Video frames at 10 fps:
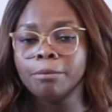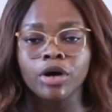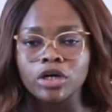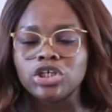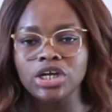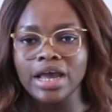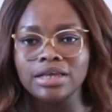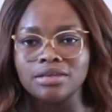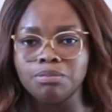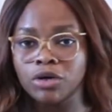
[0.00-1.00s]

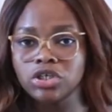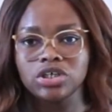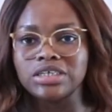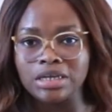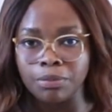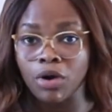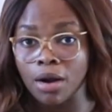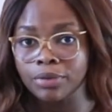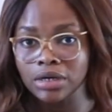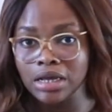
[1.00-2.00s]
purchase a
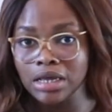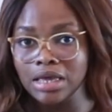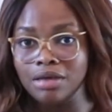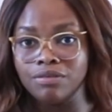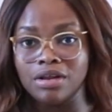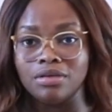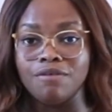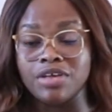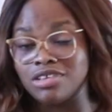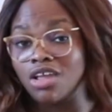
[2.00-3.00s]
property, even
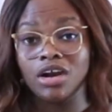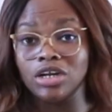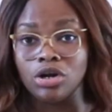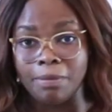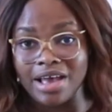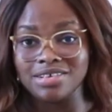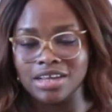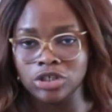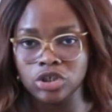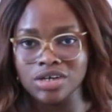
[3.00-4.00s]
if it's not in your best
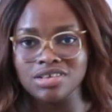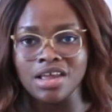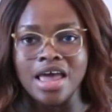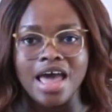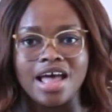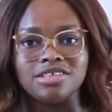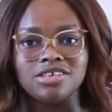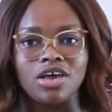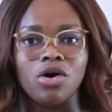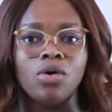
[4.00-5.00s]
interest. And
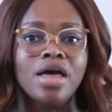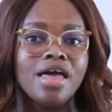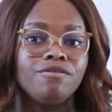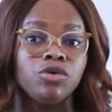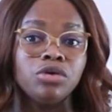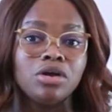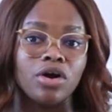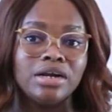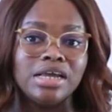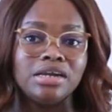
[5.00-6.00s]
so if you
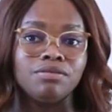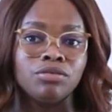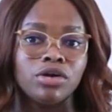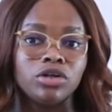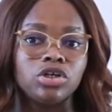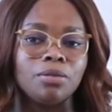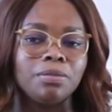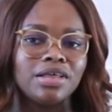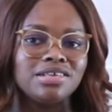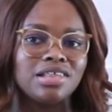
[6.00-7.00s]
are in need of a realtor,
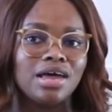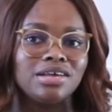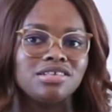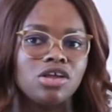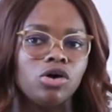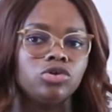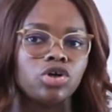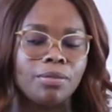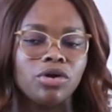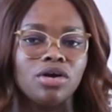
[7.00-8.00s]
please let us know.
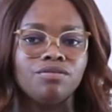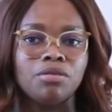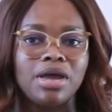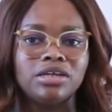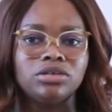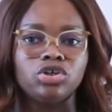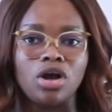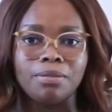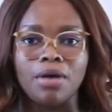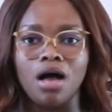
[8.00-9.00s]
Drop your information,
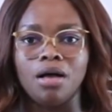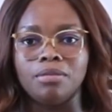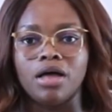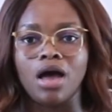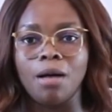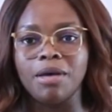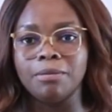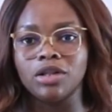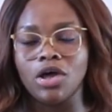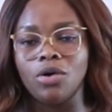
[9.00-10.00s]
drop a
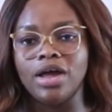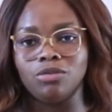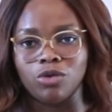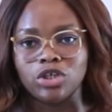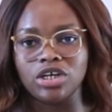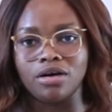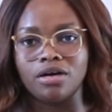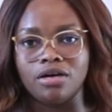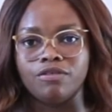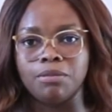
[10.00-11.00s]
comment below and we'll share
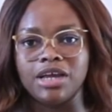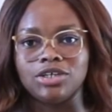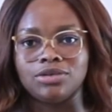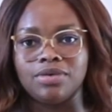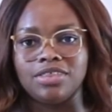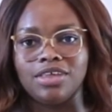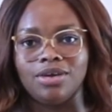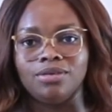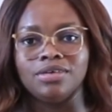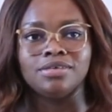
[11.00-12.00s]
her information with
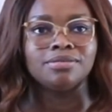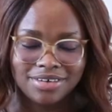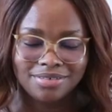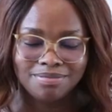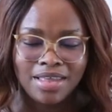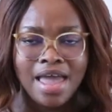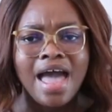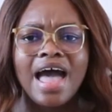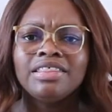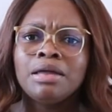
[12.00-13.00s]
you.
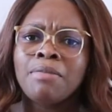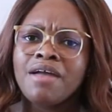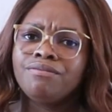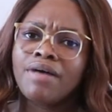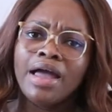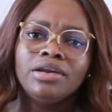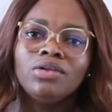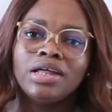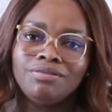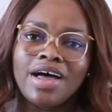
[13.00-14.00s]
And then my
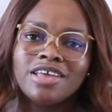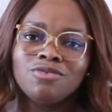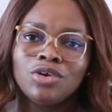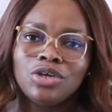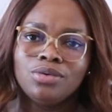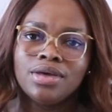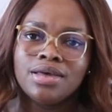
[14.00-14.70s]
final advice for you